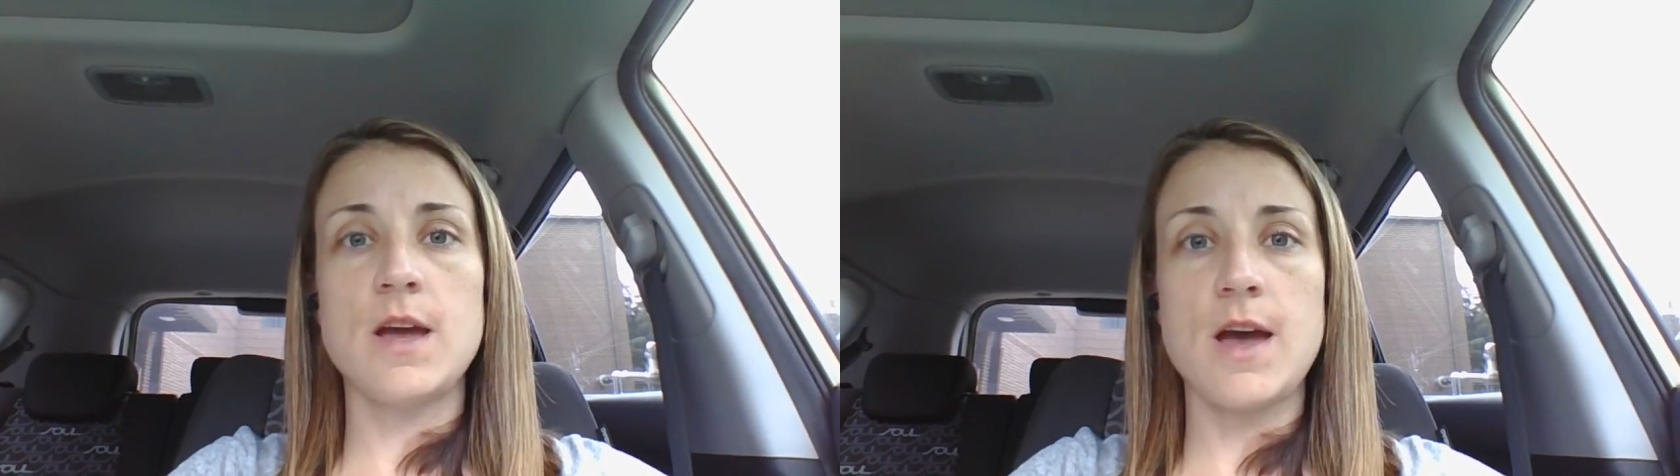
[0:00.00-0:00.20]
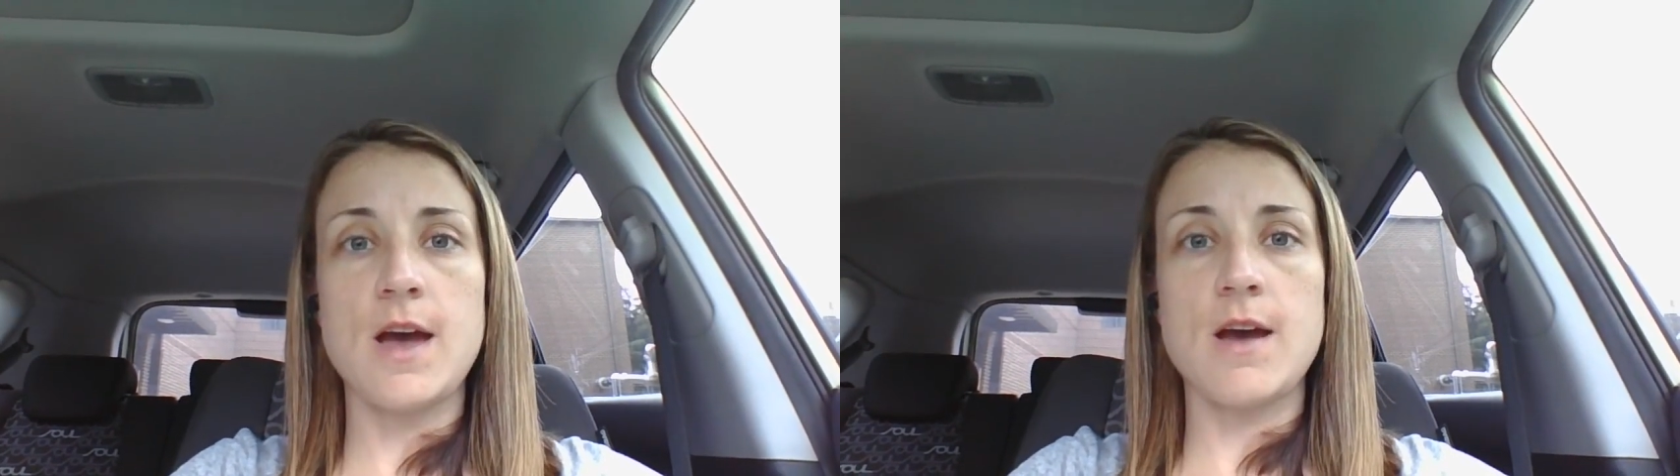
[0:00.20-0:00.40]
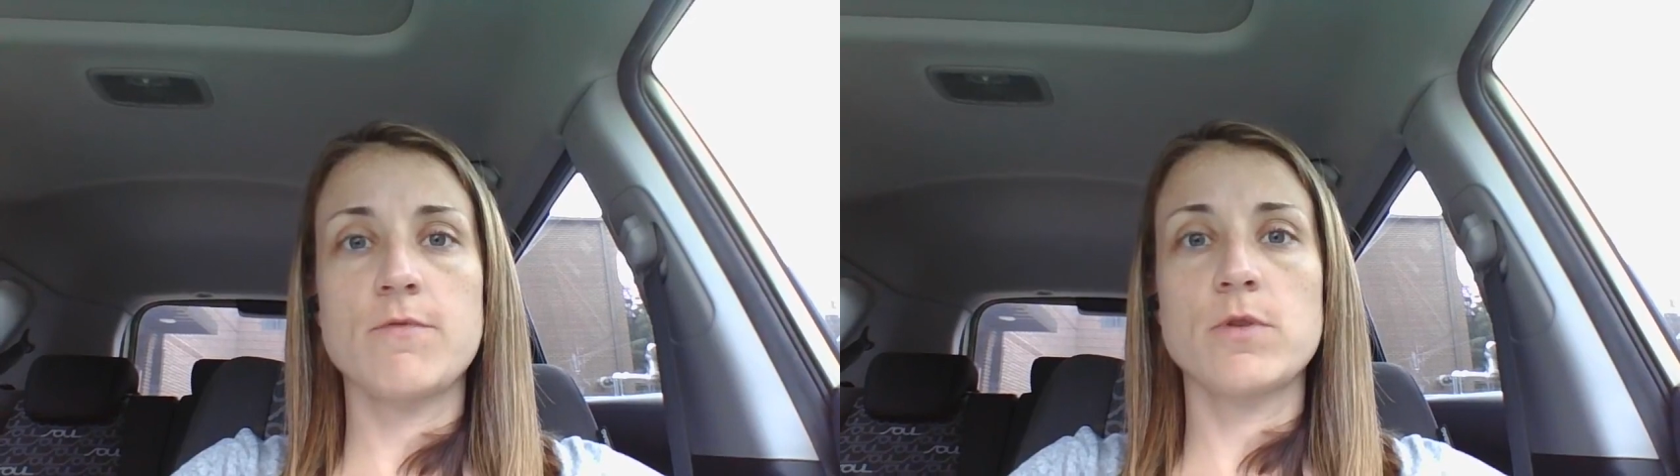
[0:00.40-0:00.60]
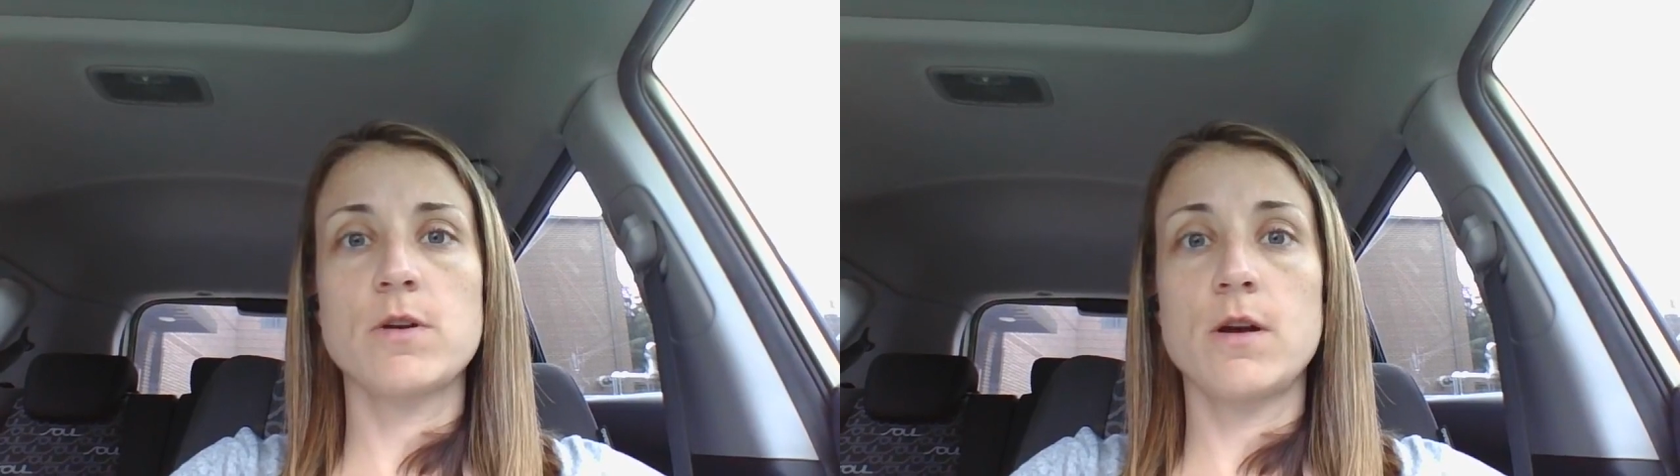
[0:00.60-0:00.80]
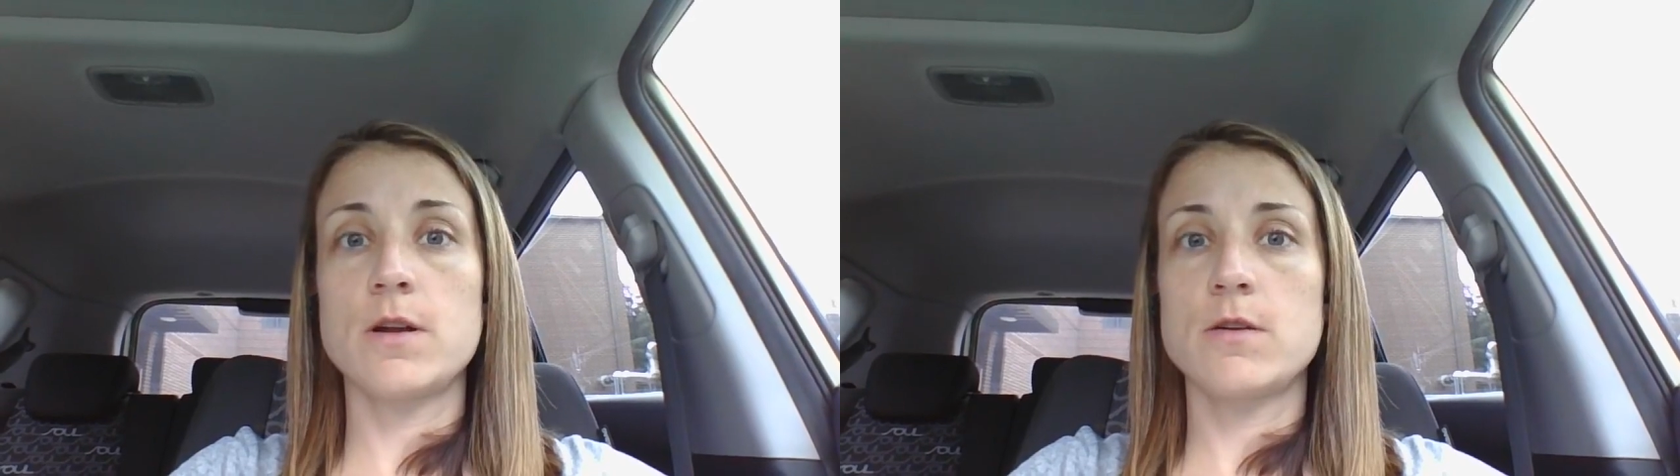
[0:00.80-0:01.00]
to have
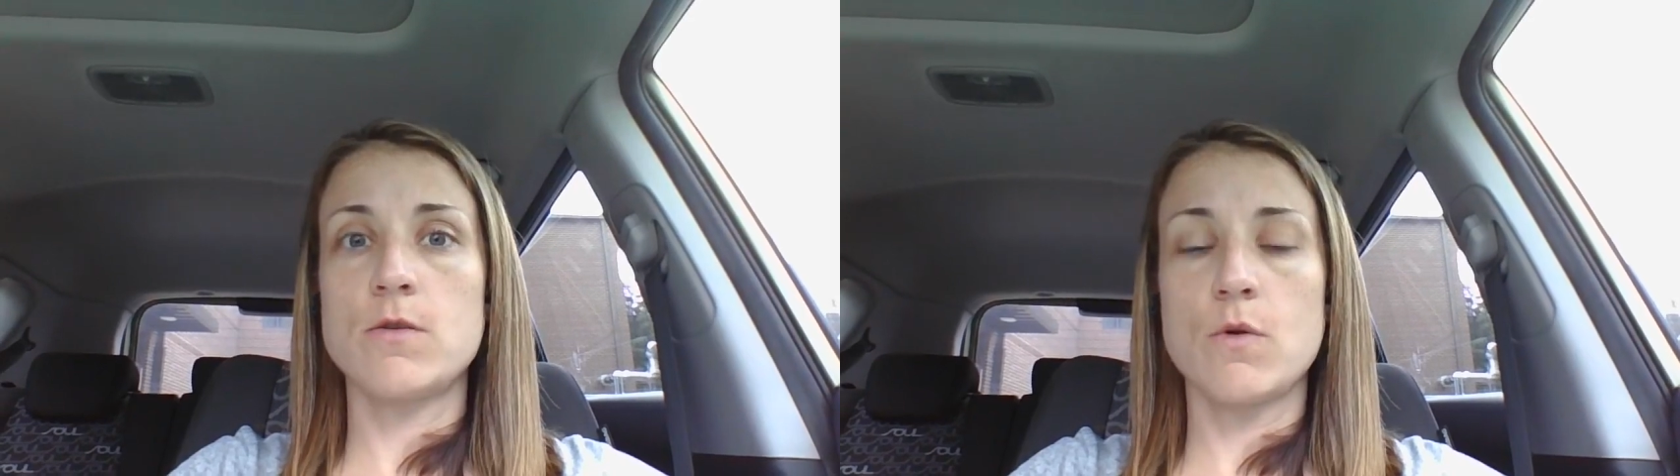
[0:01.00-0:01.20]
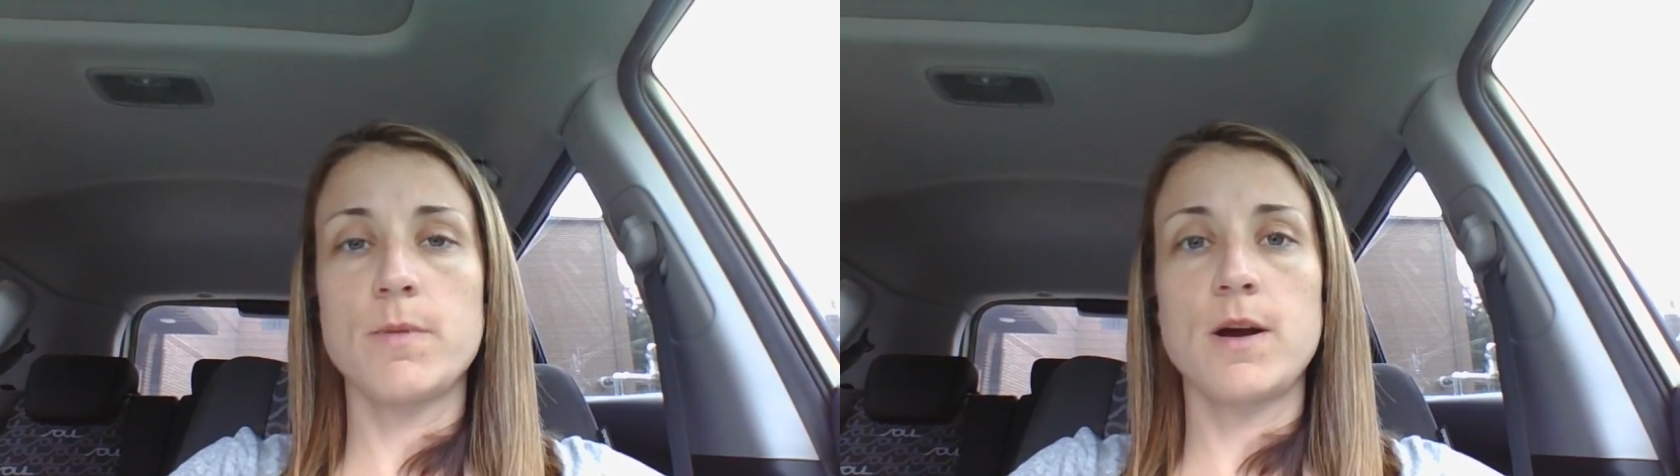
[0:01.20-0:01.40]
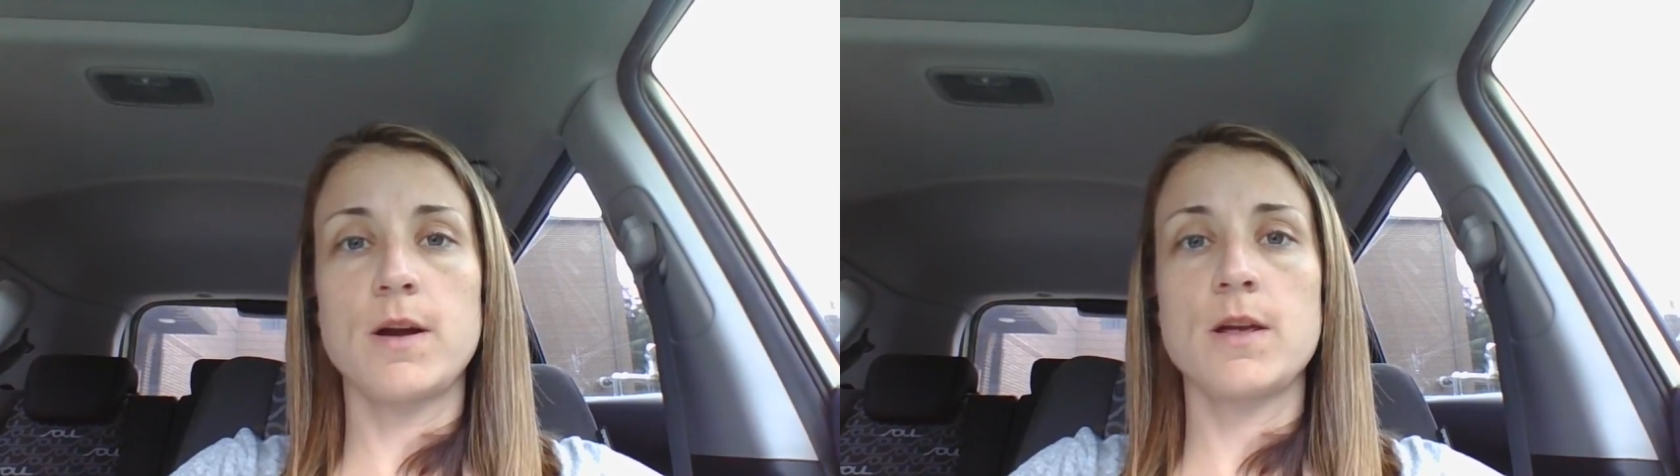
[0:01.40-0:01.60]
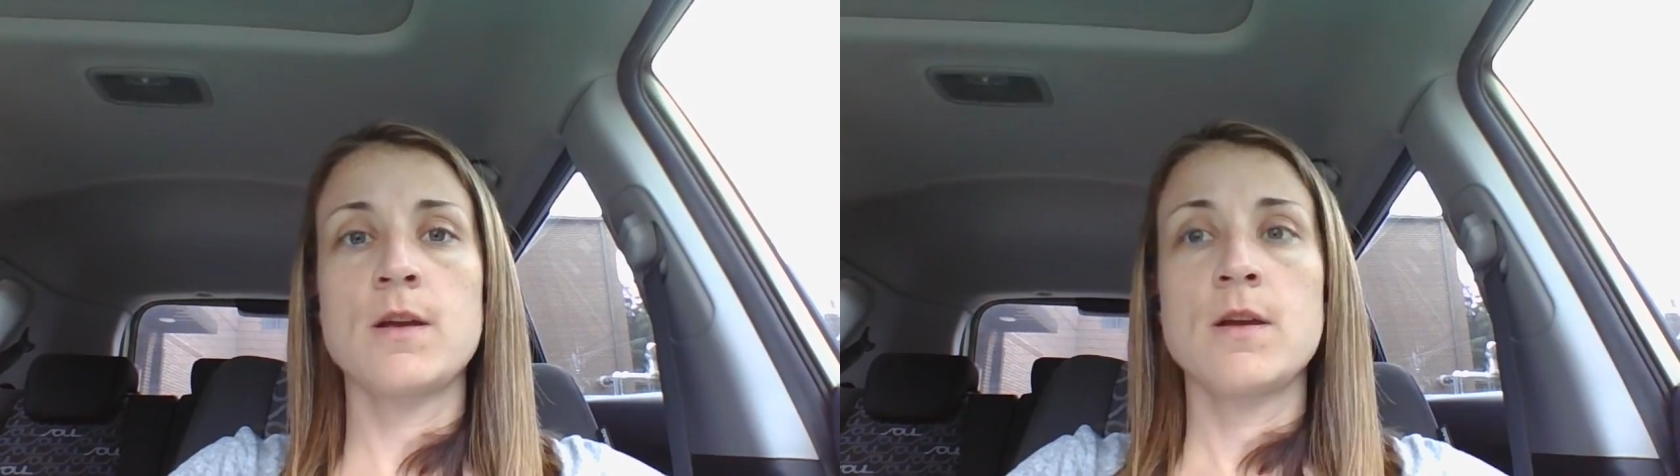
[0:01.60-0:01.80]
regarding your body